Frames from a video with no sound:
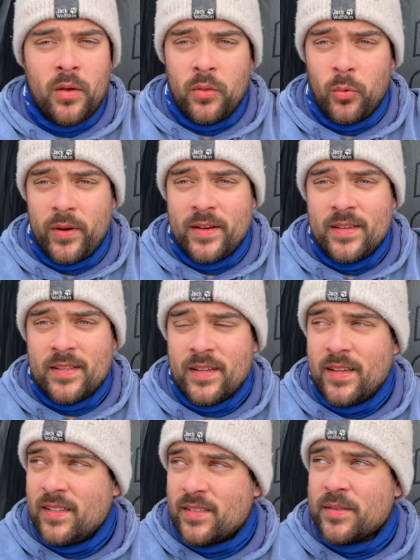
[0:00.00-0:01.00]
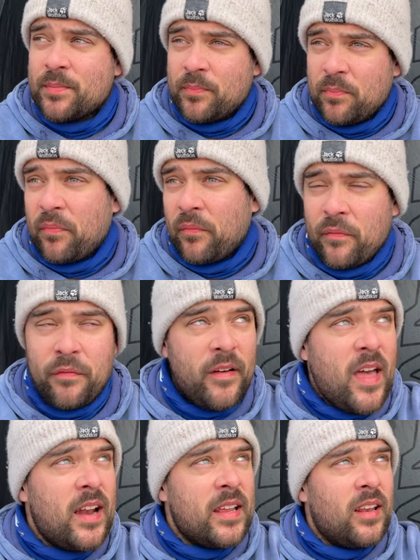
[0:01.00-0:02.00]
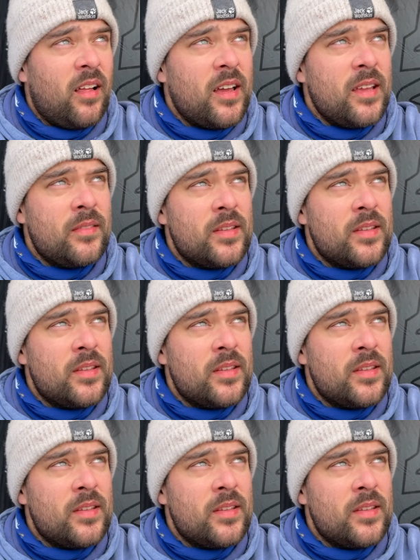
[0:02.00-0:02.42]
The wind is fairly light.